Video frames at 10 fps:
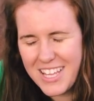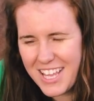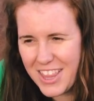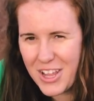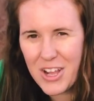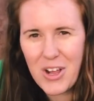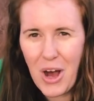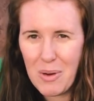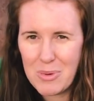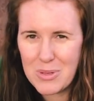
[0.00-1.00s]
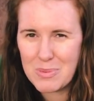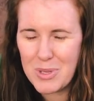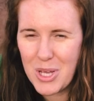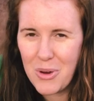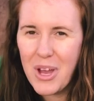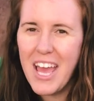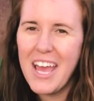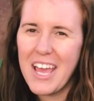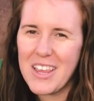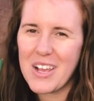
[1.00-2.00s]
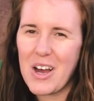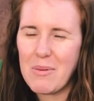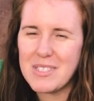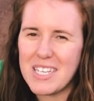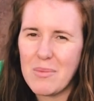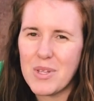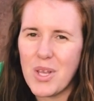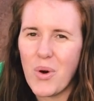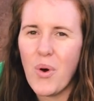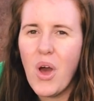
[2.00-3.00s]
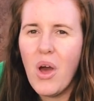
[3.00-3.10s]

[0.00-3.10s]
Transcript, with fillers: in the compost below, in the comments down below,